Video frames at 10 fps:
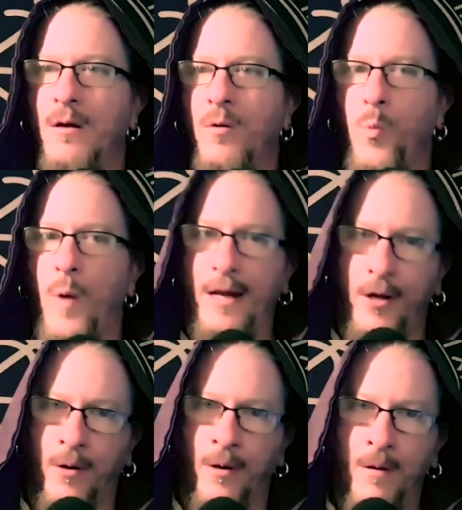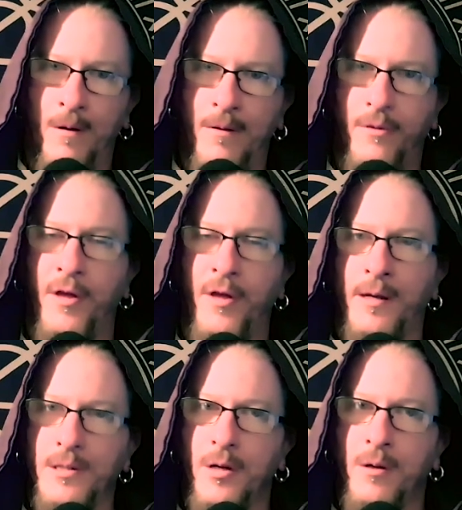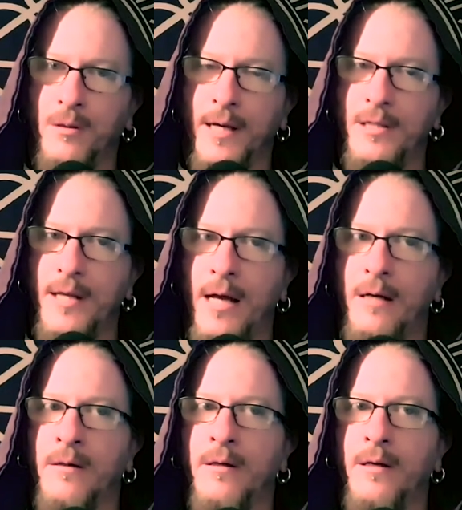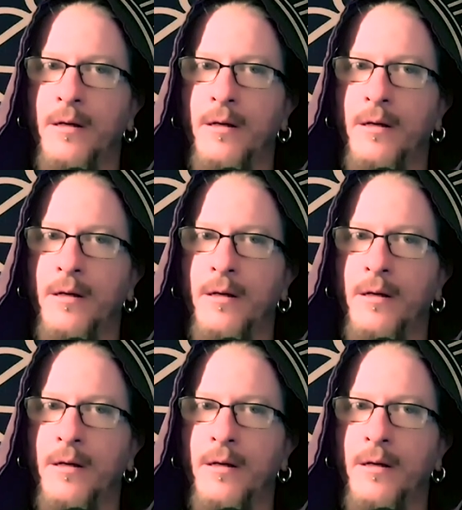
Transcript: weightier things, you know, things that are